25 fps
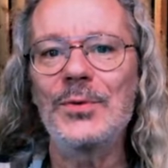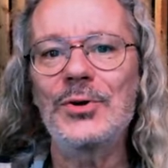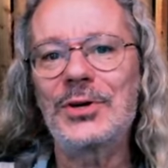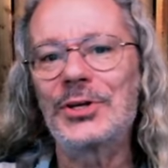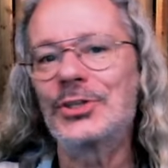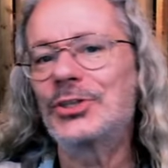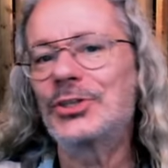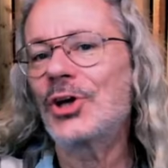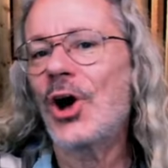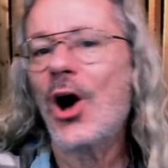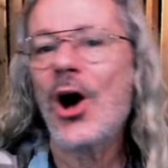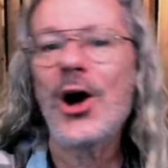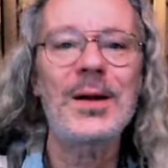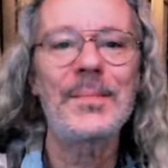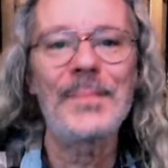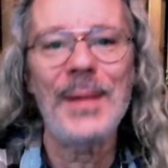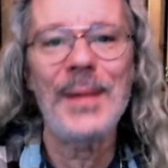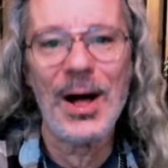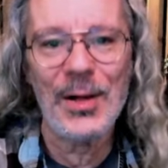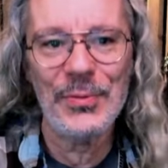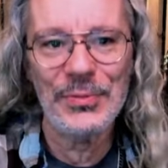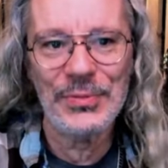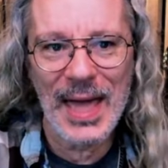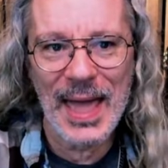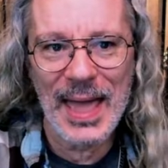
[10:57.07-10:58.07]
you can talk
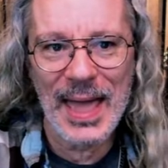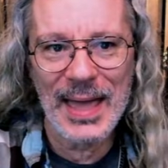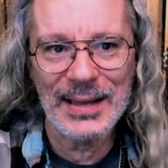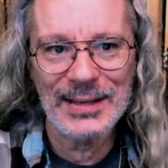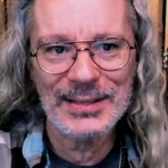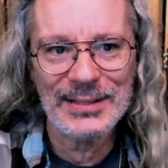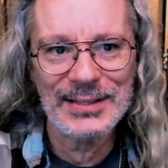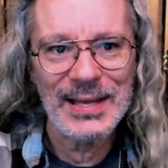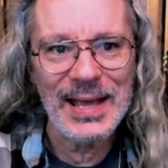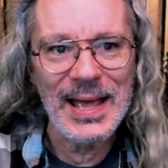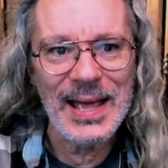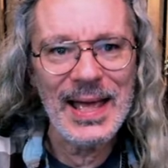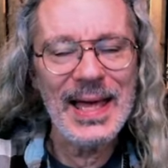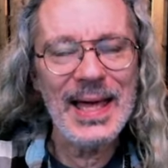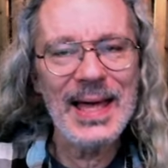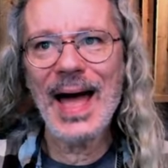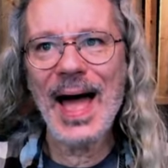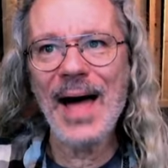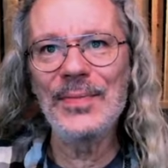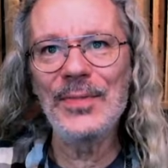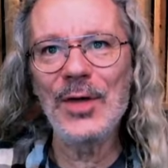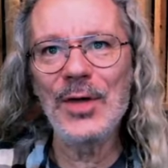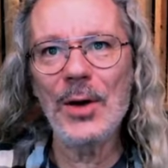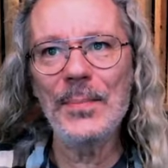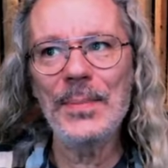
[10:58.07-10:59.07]
about things
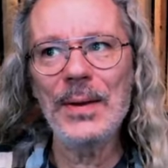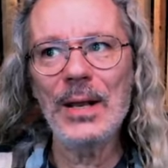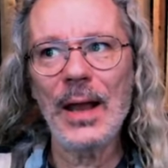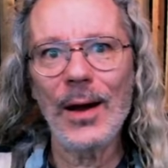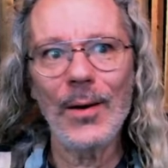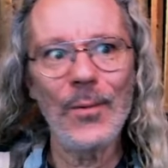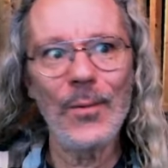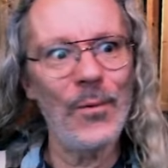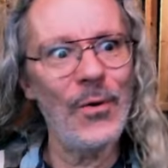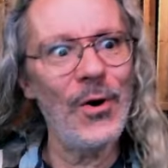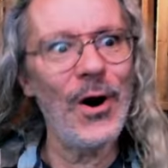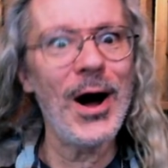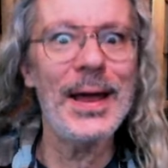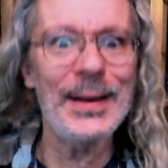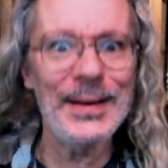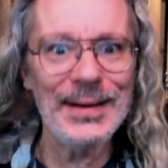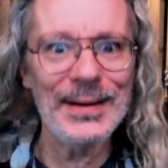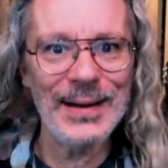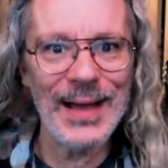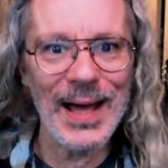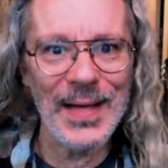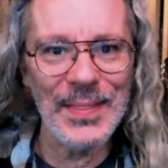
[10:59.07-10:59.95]
and they'll be like, what?